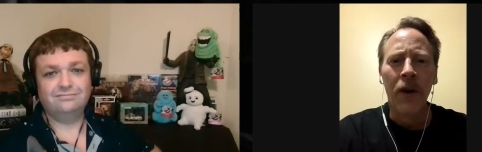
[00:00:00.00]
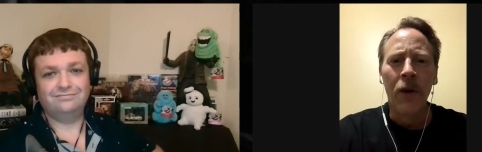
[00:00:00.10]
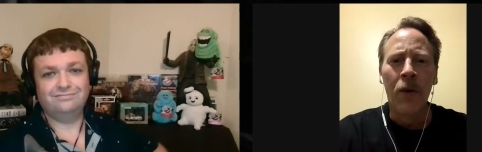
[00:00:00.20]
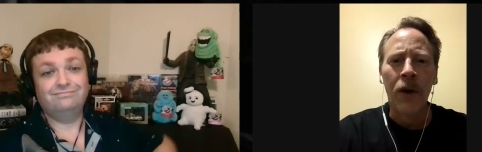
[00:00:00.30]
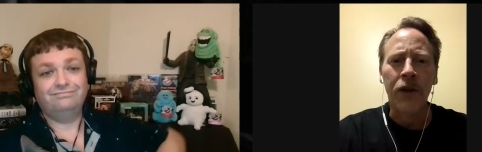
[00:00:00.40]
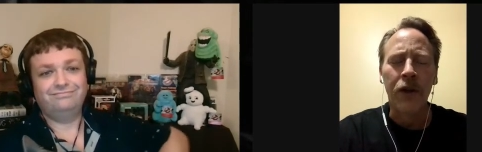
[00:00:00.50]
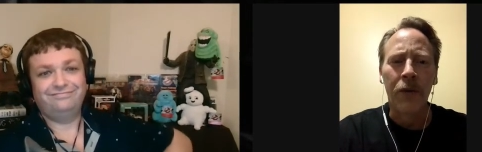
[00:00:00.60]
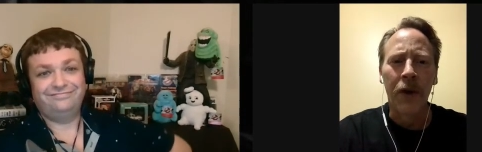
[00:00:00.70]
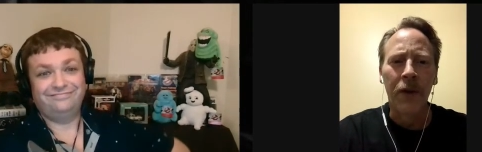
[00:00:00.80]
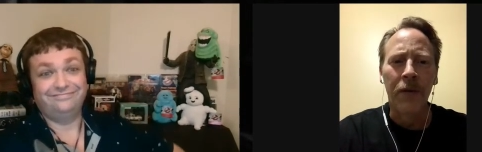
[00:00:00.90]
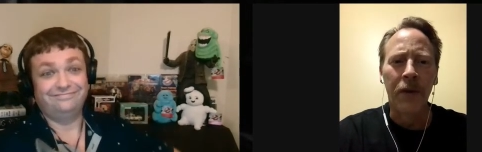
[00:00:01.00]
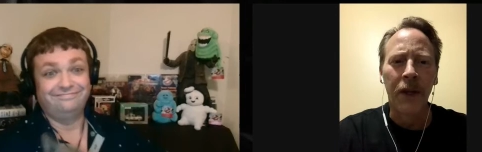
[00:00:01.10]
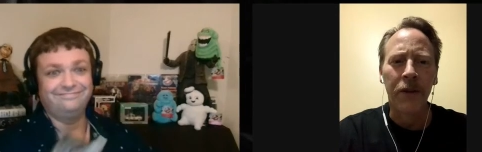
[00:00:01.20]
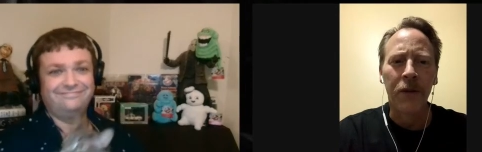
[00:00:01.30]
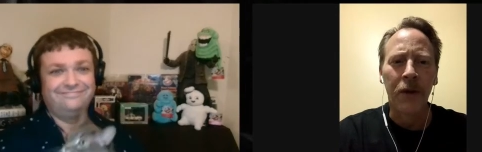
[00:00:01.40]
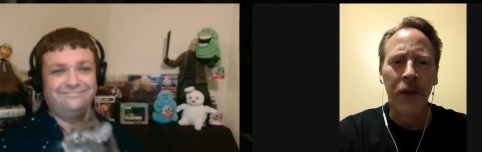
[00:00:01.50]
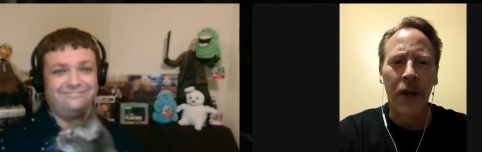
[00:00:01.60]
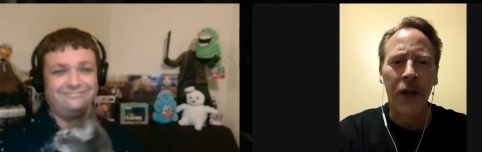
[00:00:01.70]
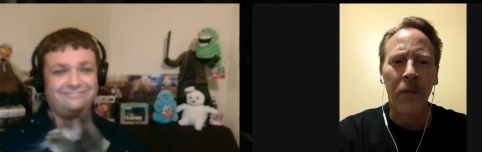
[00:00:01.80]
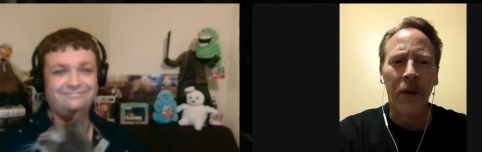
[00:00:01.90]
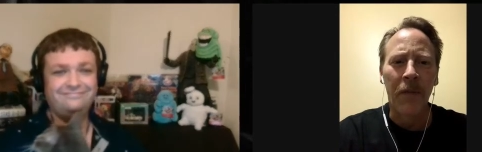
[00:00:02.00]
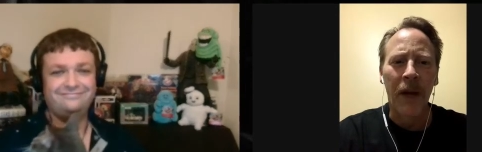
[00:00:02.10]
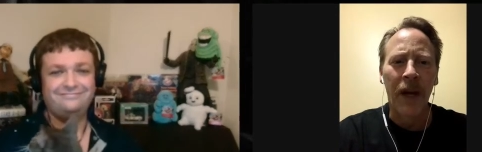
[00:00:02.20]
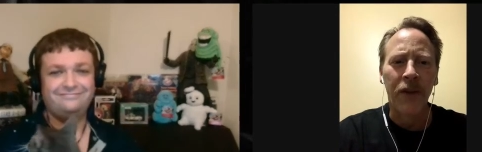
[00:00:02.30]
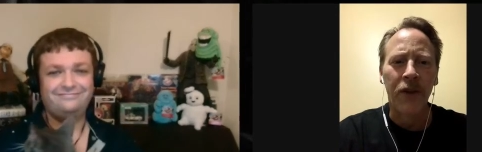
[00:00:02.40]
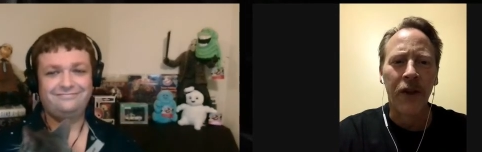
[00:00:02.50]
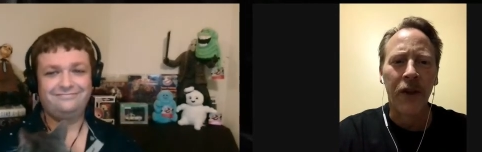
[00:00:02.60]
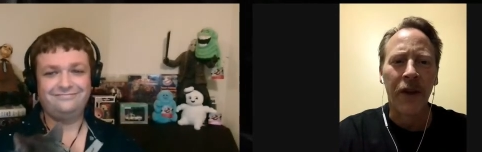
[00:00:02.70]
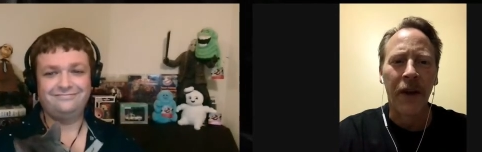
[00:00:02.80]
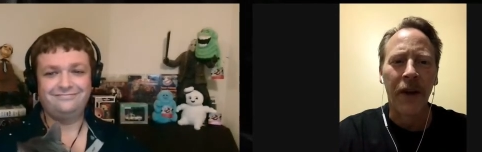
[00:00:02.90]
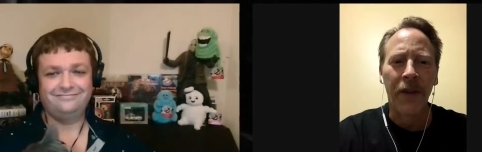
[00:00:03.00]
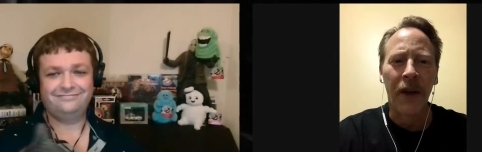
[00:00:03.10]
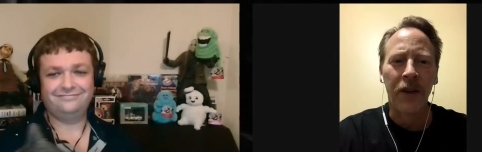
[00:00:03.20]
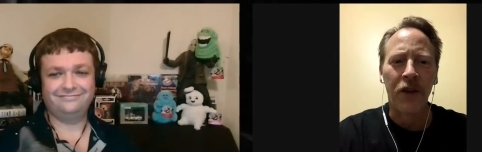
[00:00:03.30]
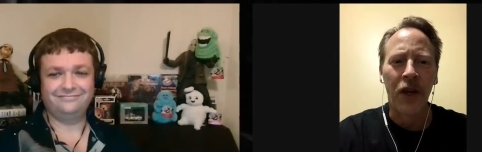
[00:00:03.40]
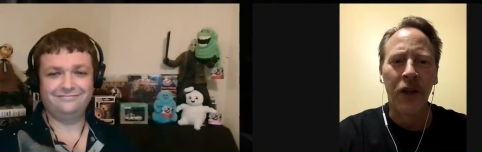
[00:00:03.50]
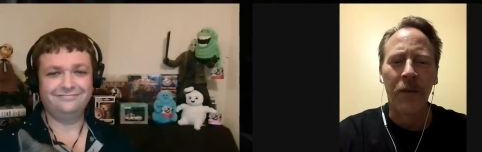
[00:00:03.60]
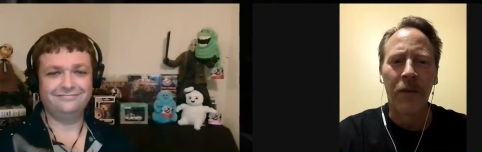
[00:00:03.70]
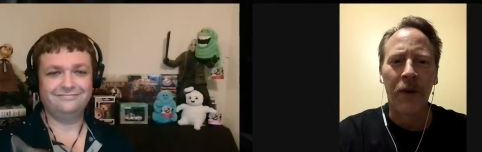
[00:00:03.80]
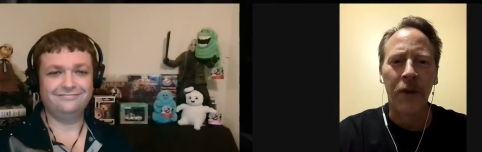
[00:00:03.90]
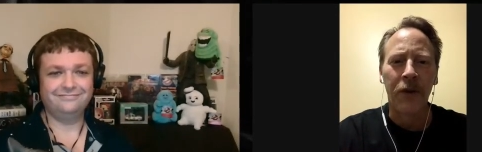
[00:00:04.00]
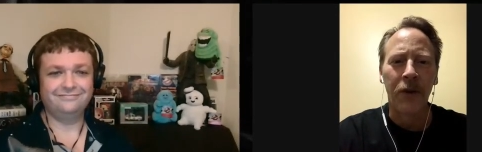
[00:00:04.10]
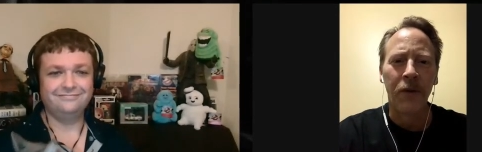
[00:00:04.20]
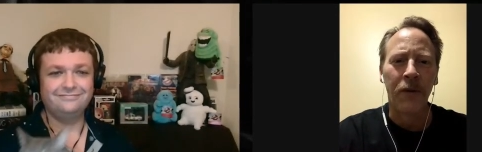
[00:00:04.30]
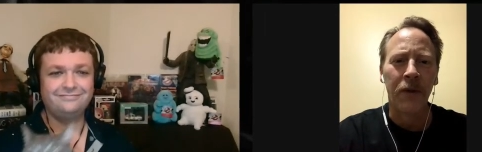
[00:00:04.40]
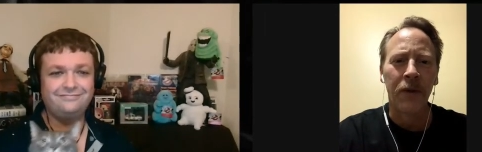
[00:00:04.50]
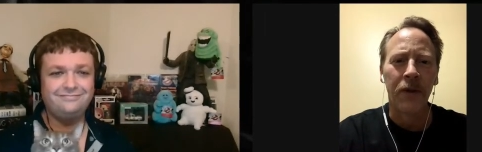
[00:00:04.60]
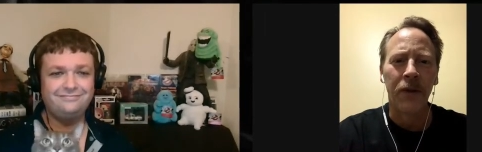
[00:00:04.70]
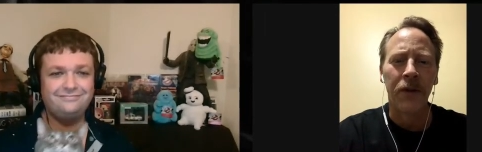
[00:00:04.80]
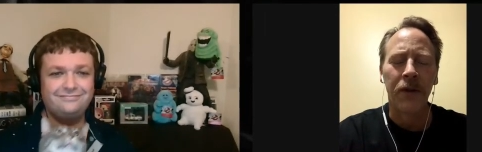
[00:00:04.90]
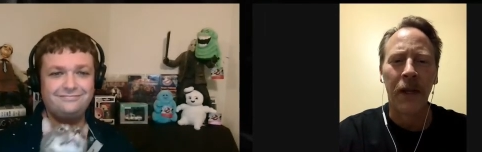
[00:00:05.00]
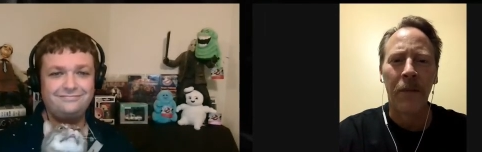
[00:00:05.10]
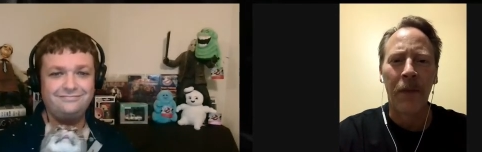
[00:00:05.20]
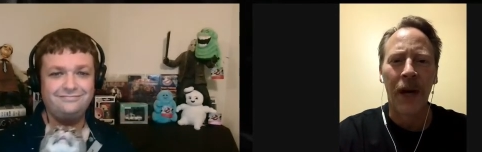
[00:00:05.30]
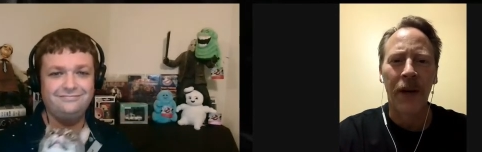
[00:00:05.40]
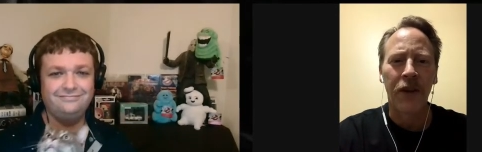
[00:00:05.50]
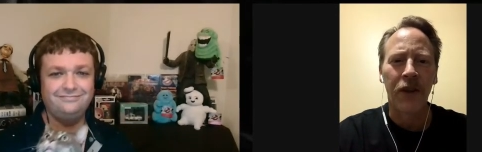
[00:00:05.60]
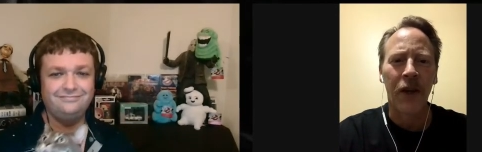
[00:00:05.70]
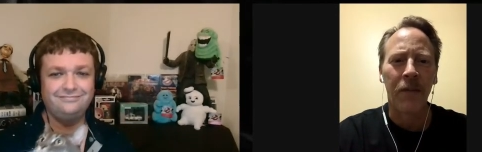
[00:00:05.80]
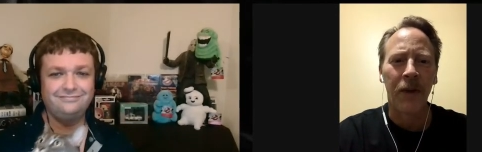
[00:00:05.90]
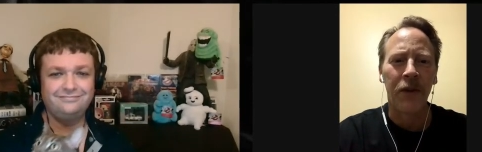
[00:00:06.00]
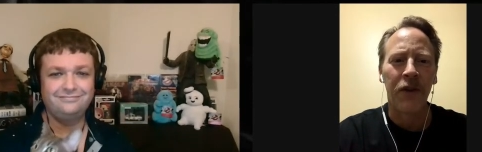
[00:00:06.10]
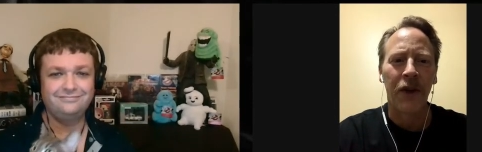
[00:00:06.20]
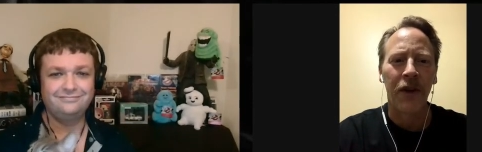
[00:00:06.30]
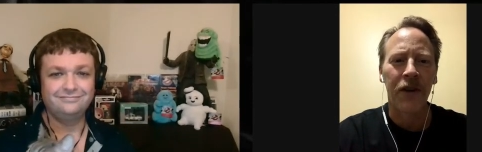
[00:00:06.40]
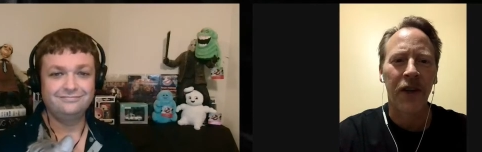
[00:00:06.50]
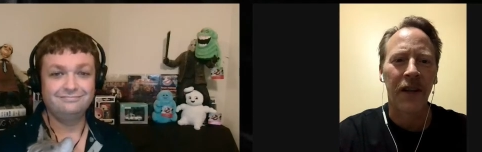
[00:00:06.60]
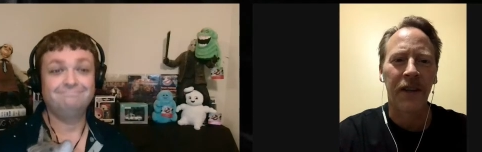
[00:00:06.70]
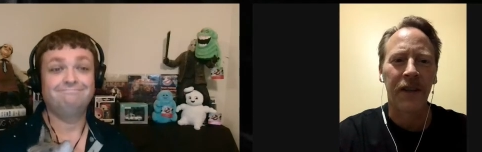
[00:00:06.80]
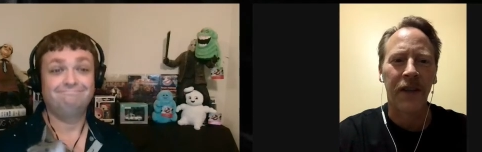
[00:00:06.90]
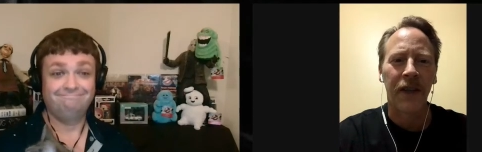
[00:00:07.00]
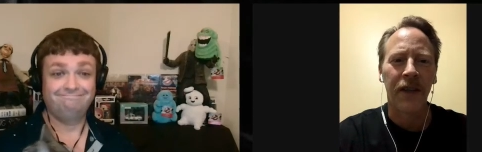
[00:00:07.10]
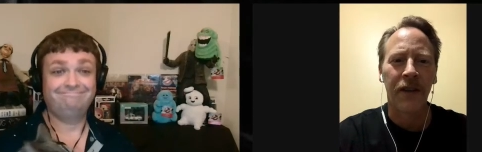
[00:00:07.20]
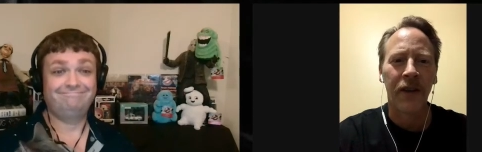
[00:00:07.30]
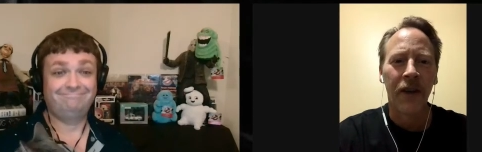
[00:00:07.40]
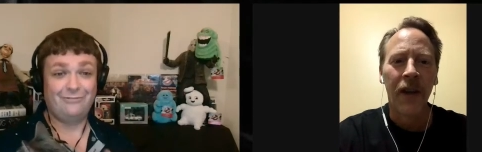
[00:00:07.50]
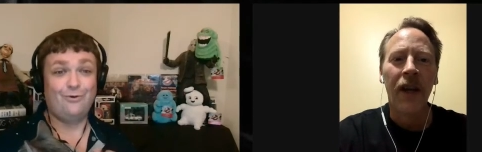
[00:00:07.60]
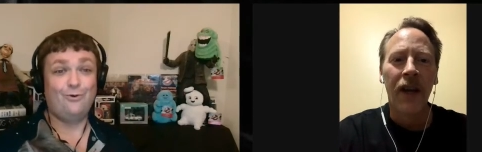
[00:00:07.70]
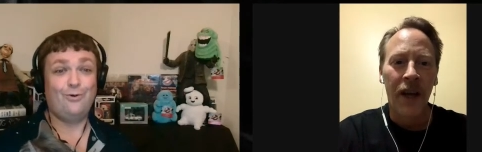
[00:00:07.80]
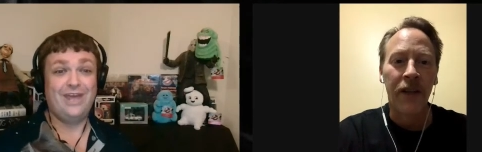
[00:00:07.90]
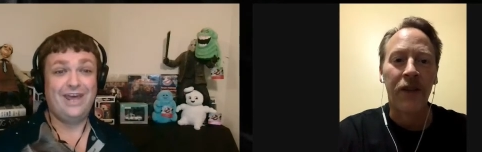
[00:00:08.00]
Speaker 1: watching Ric Flair's retirement match and uh, that Jacob Fatu versus Impact champion Josh Alexander had